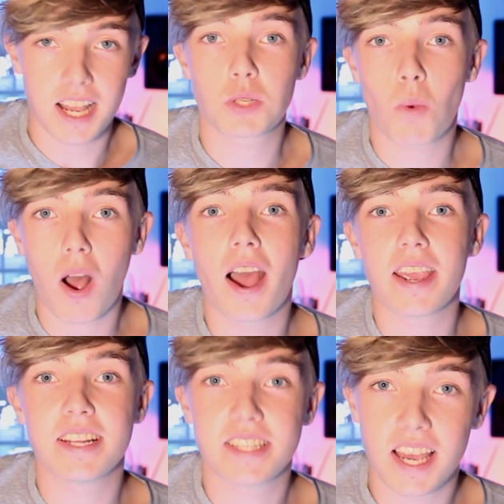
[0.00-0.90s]
that's what I
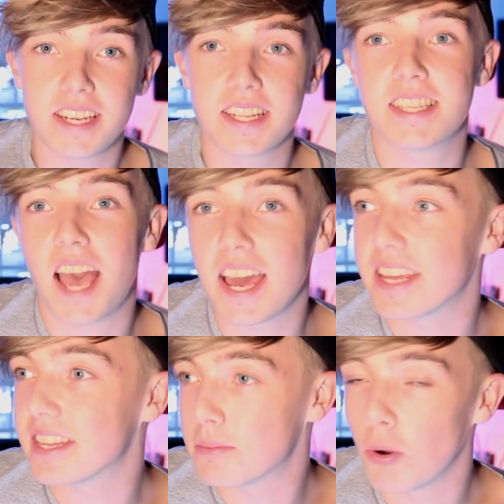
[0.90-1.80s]
intended to
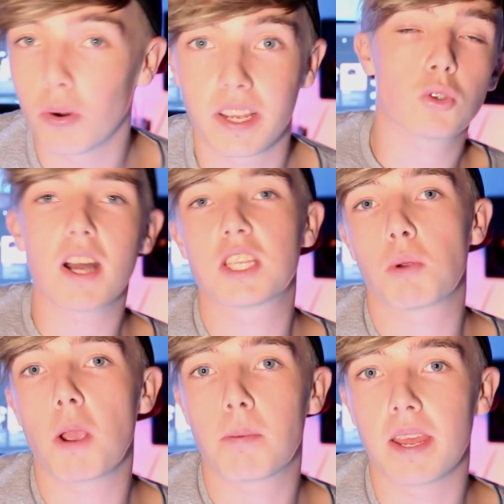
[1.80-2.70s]
edit this morning. Tried
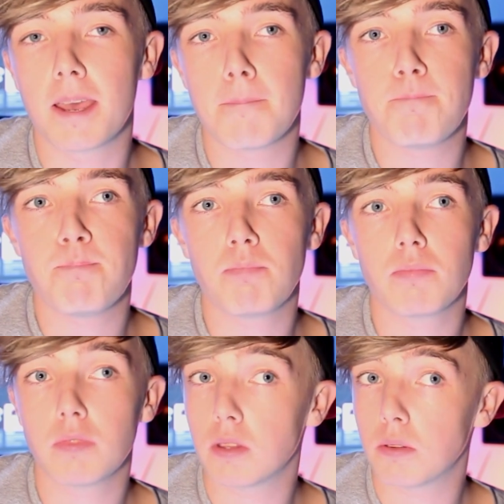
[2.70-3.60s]
to open it,
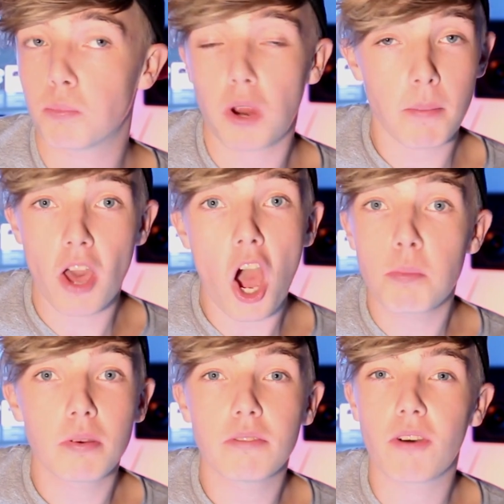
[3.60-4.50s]
Premiere
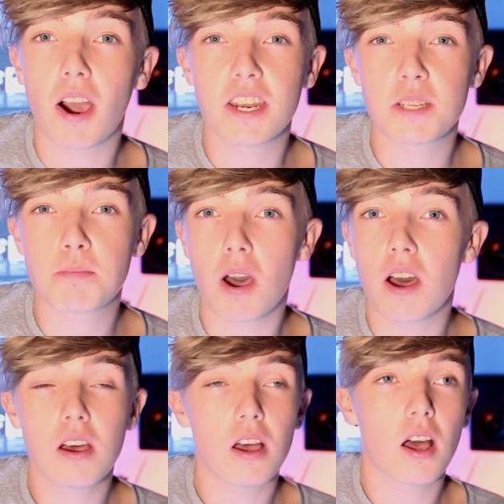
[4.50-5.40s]
opened fine as
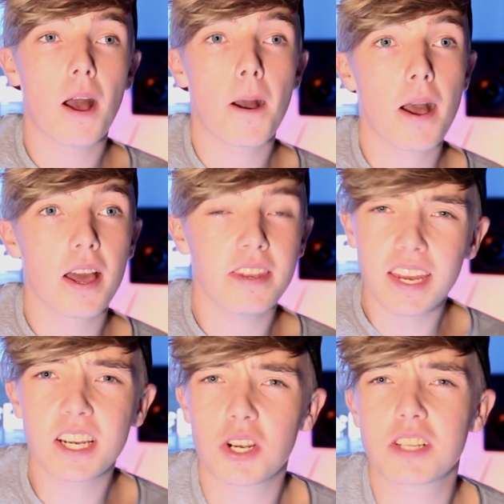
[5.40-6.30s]
per, and
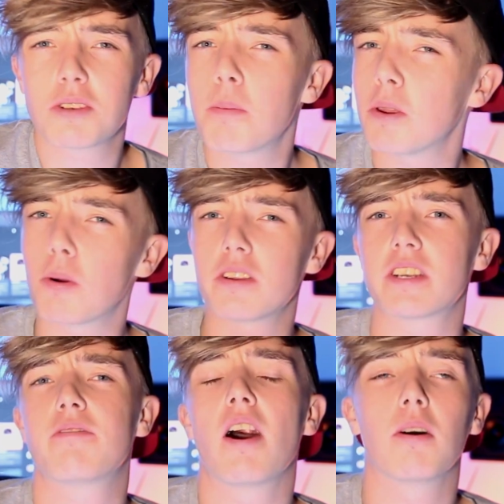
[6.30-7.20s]
then I tried to open a
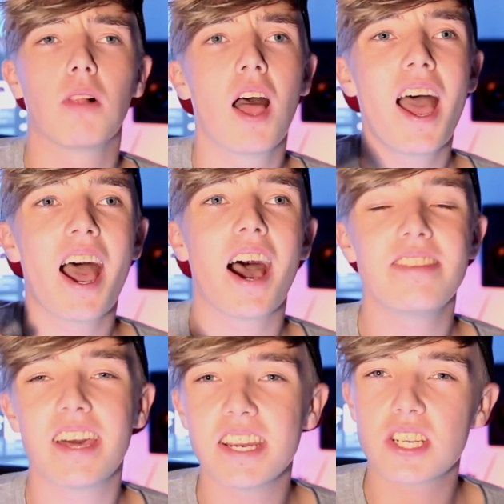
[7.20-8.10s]
project file,
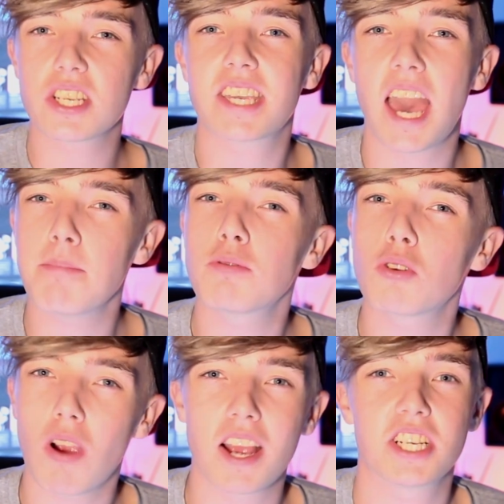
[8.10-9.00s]
and then it just kept
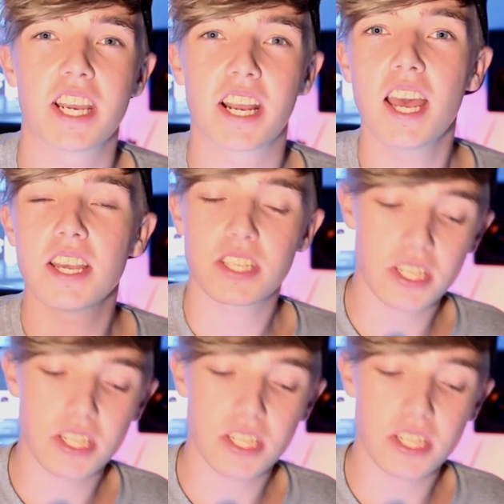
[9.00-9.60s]
crashing. As